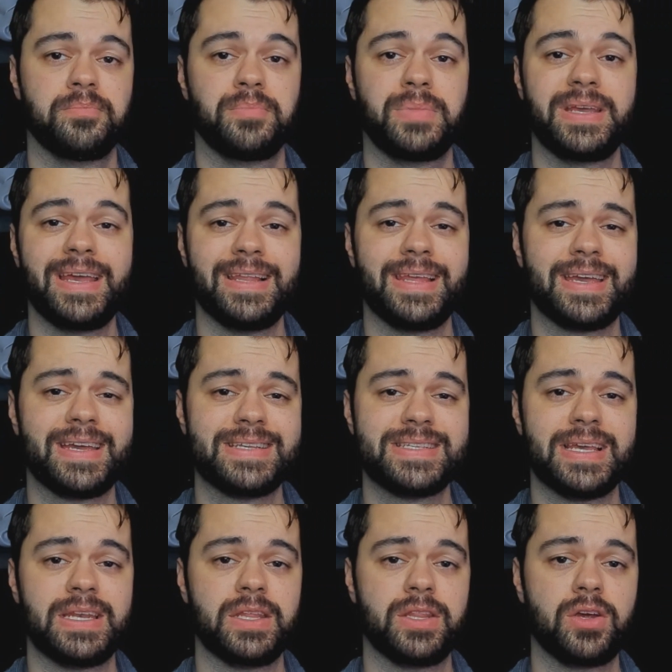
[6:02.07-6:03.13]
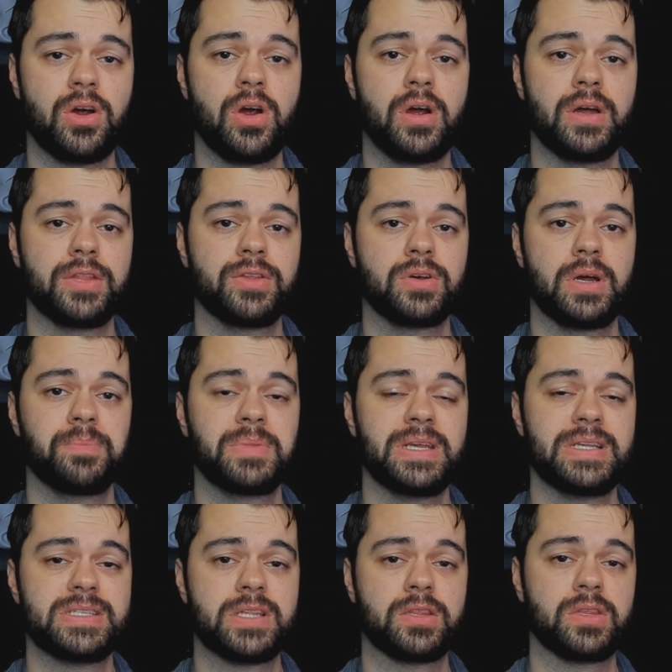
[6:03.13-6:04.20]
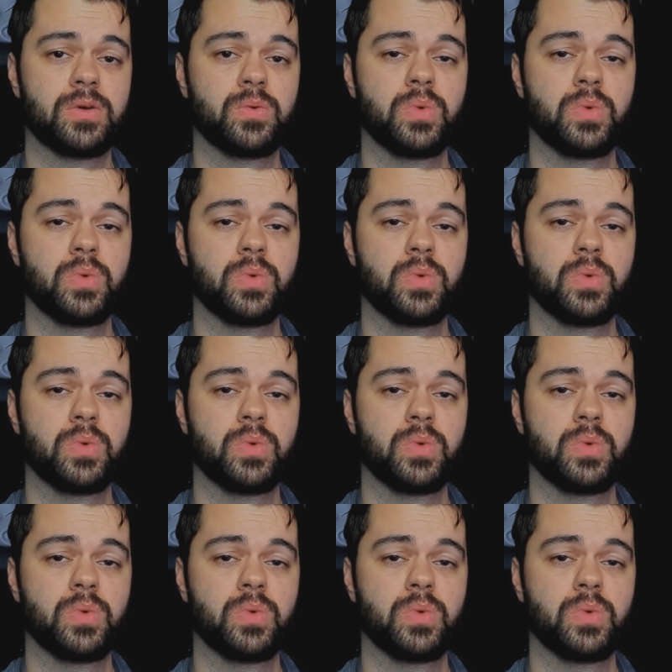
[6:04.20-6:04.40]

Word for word: But yeah, like I said, there are other updates that they're